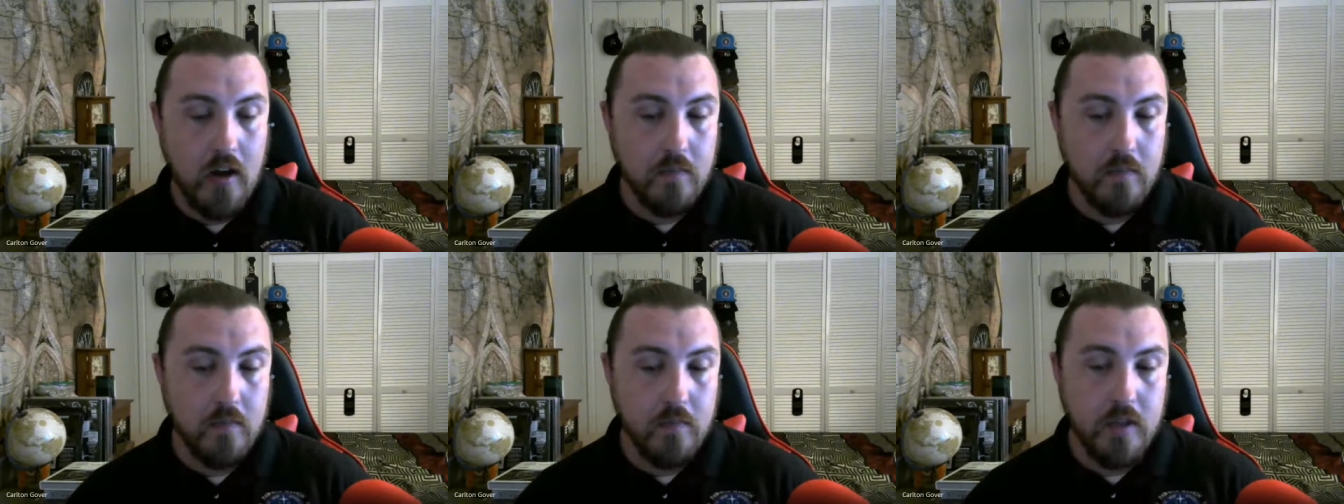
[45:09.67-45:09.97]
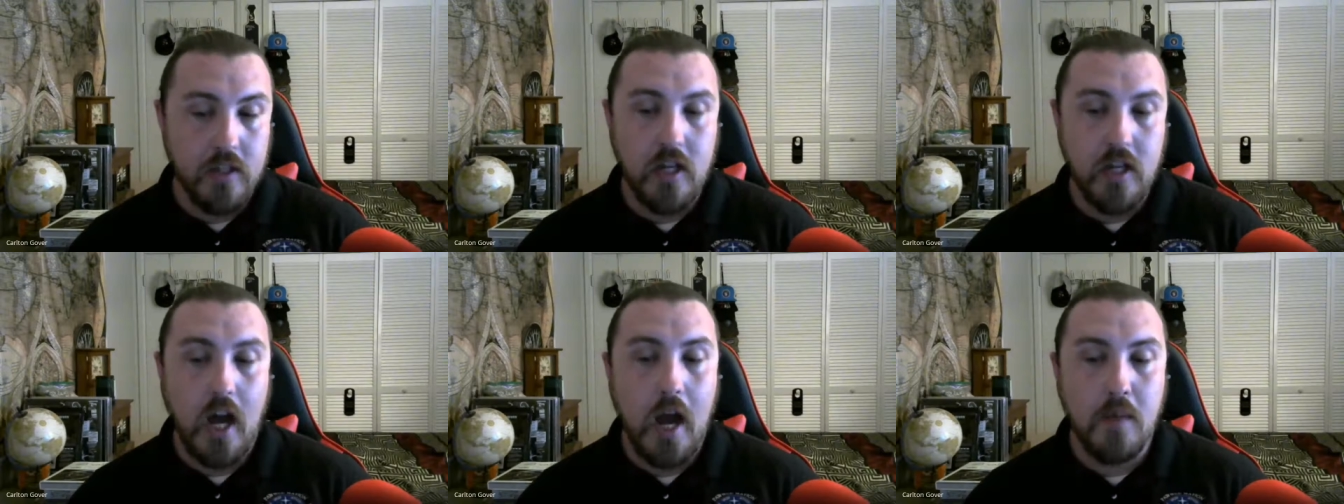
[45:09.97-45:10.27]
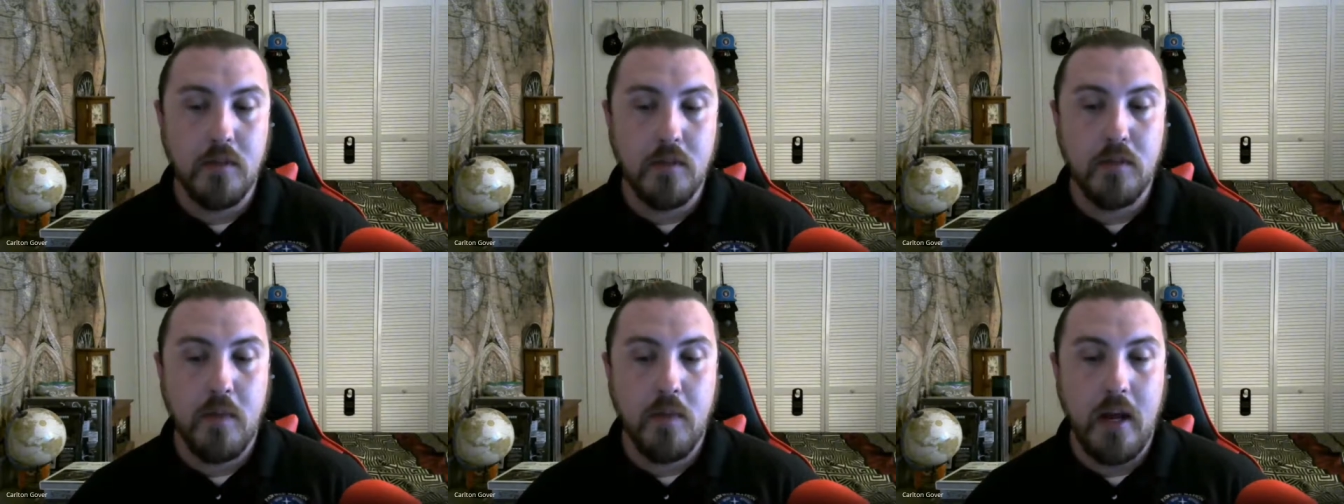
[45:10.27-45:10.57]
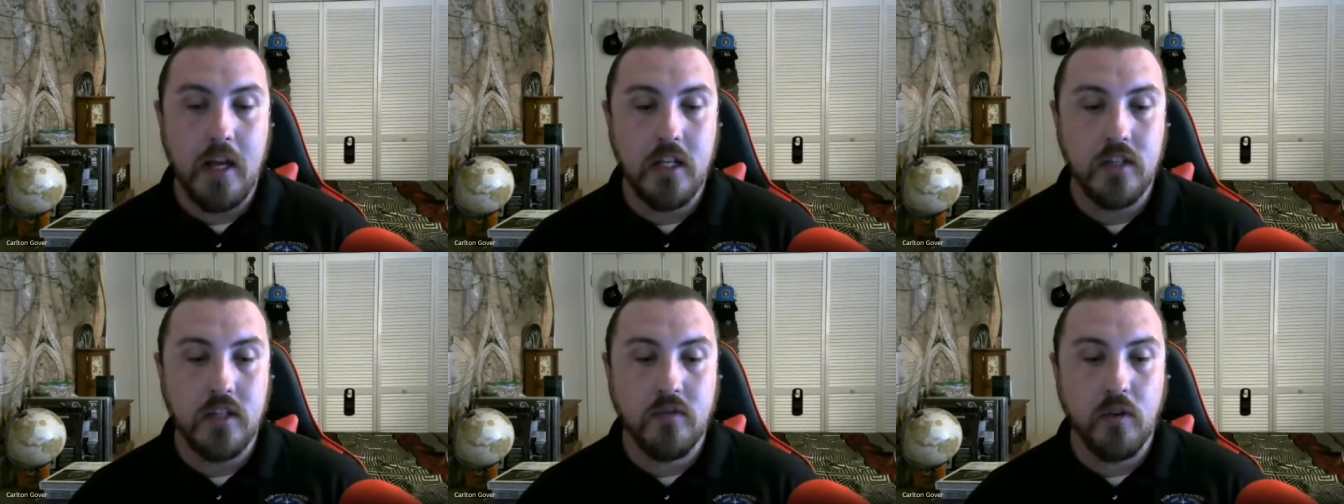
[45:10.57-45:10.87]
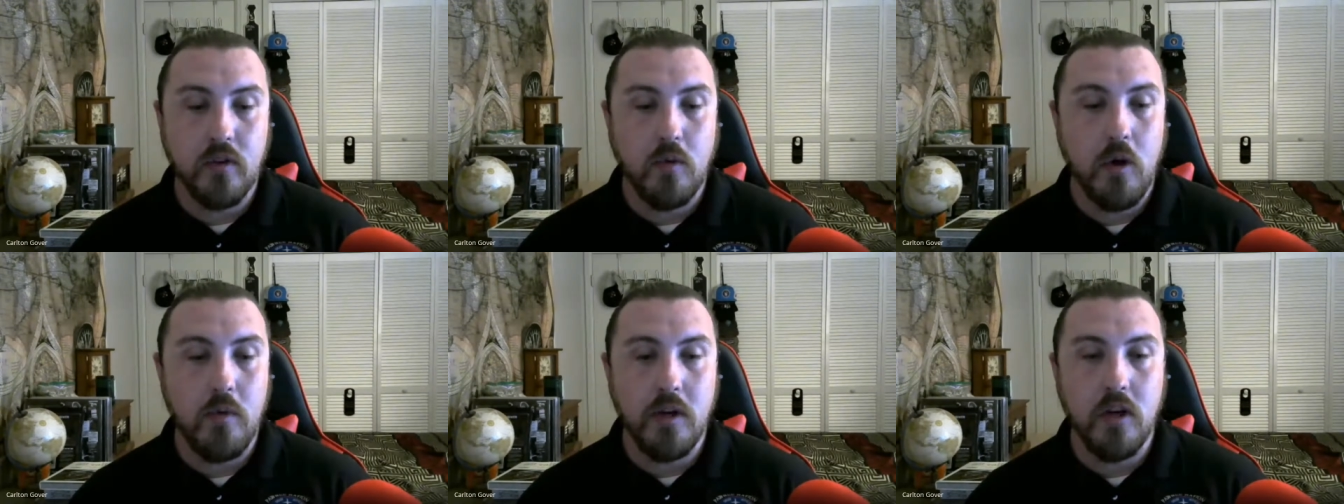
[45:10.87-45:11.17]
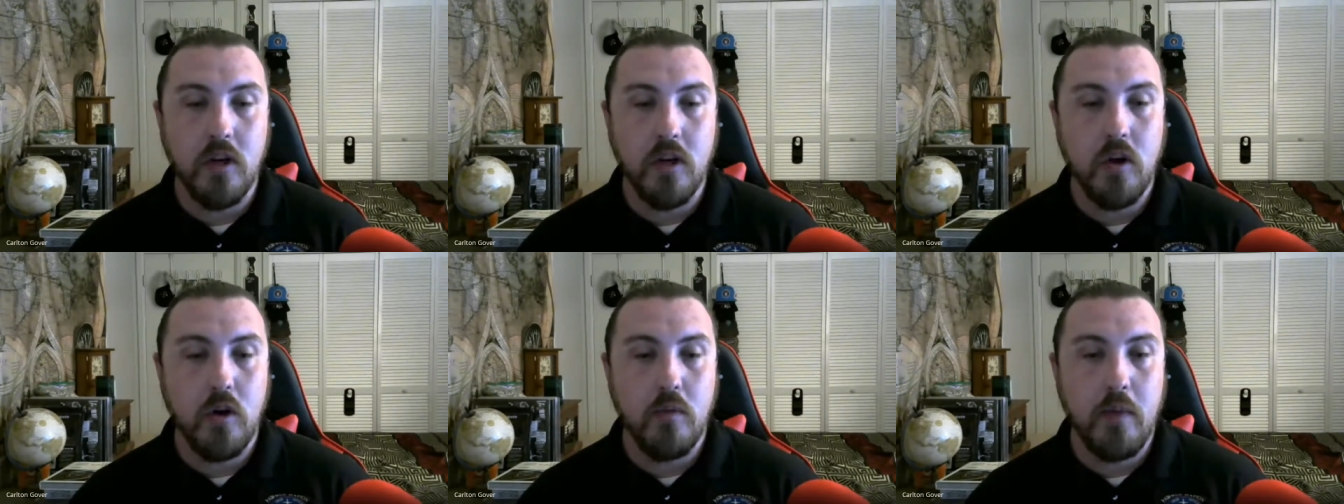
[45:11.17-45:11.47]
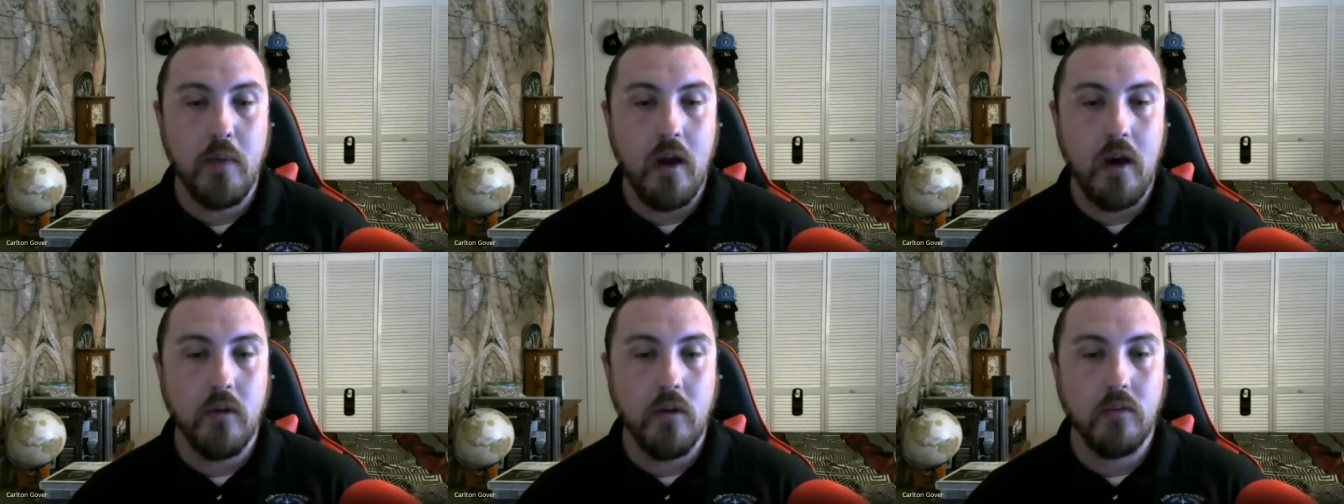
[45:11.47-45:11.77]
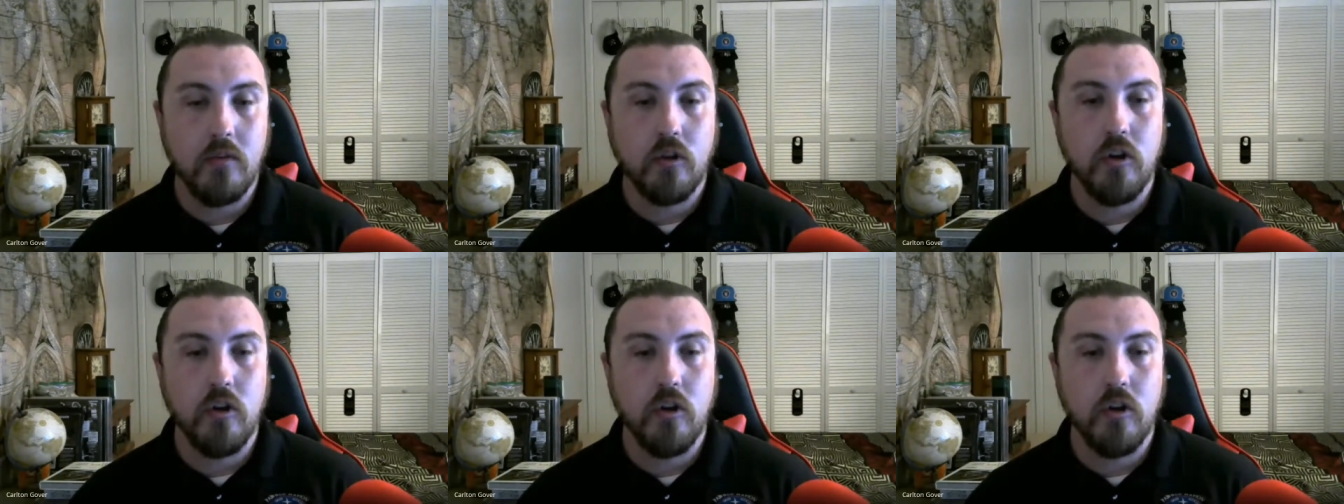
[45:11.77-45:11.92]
the time spans for what we know about